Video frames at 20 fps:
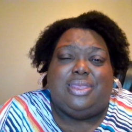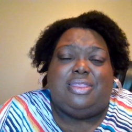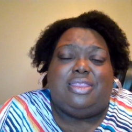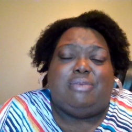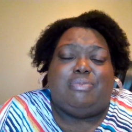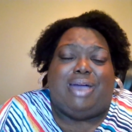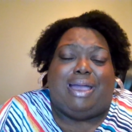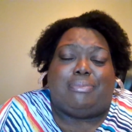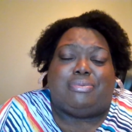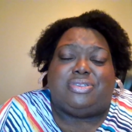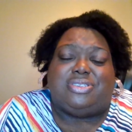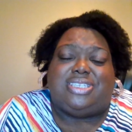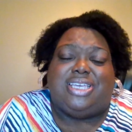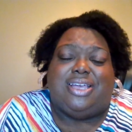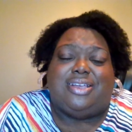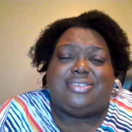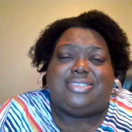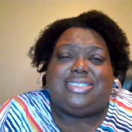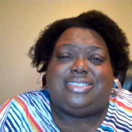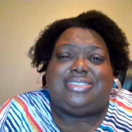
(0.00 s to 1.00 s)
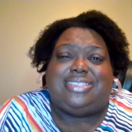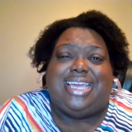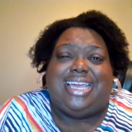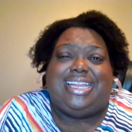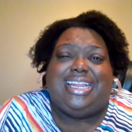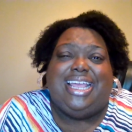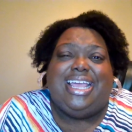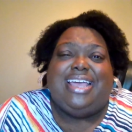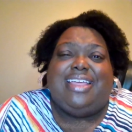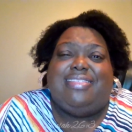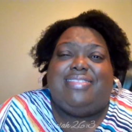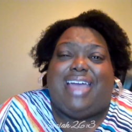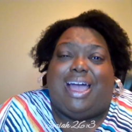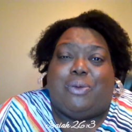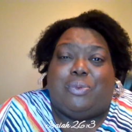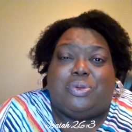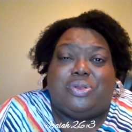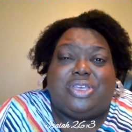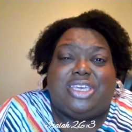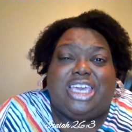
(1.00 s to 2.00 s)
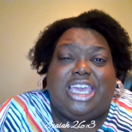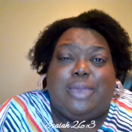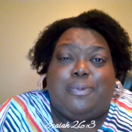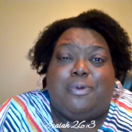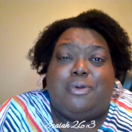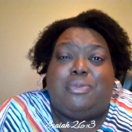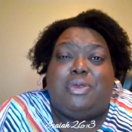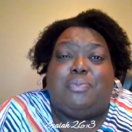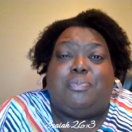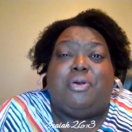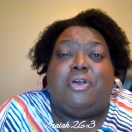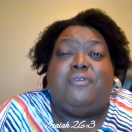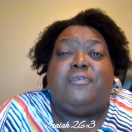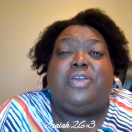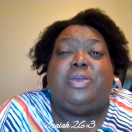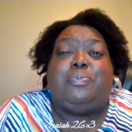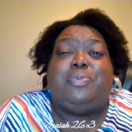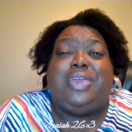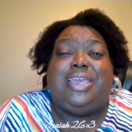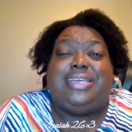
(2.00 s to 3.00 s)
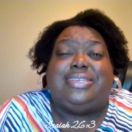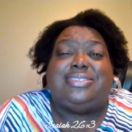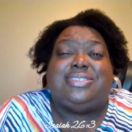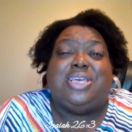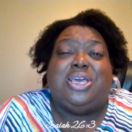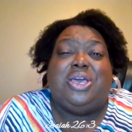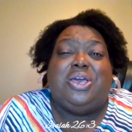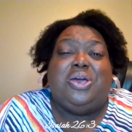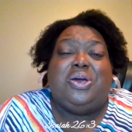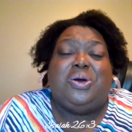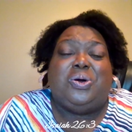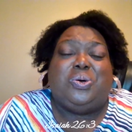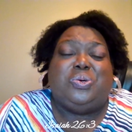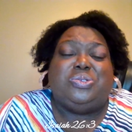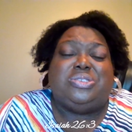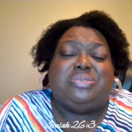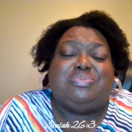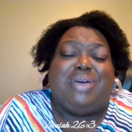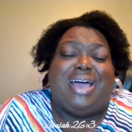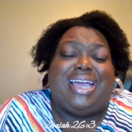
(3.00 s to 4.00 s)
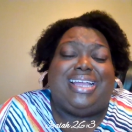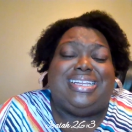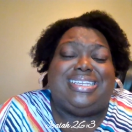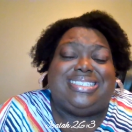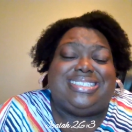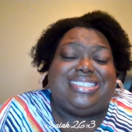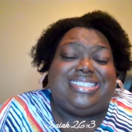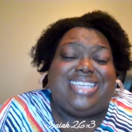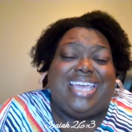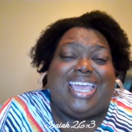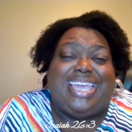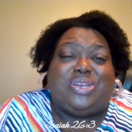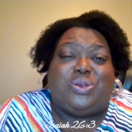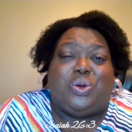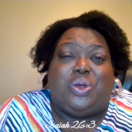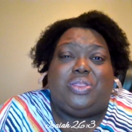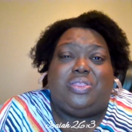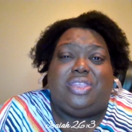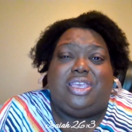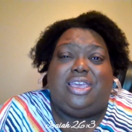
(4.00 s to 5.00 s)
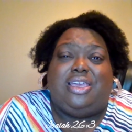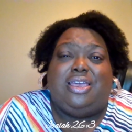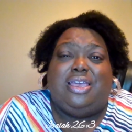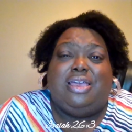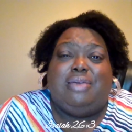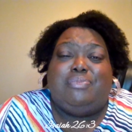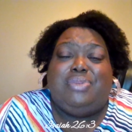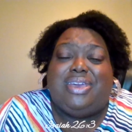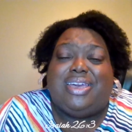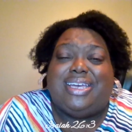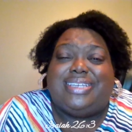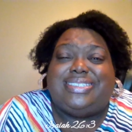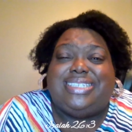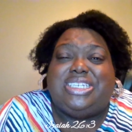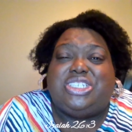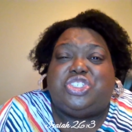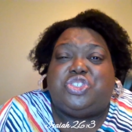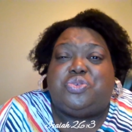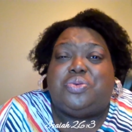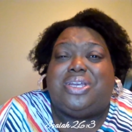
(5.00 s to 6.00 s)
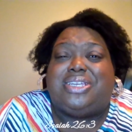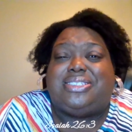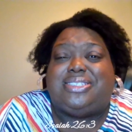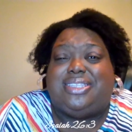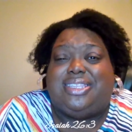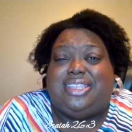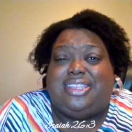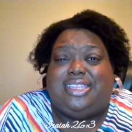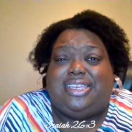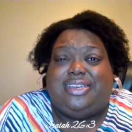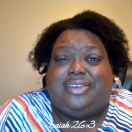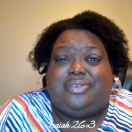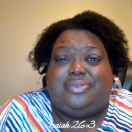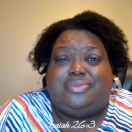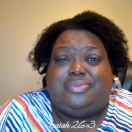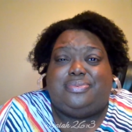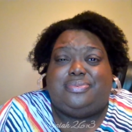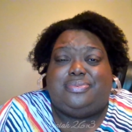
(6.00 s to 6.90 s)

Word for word: The Bible tells us that thou wilt keep him in perfect peace, whose mind is stayed on Me, because he trusted in Me.